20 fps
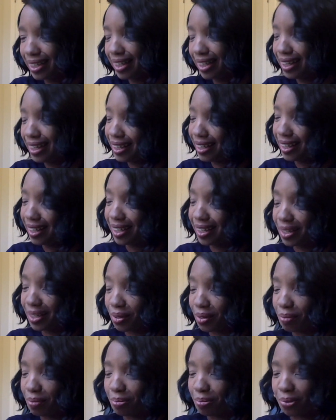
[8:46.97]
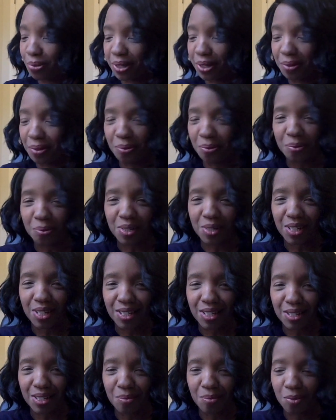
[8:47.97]
And then Great Britain was
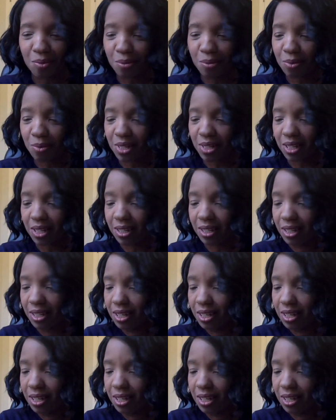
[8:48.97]
less than 1%.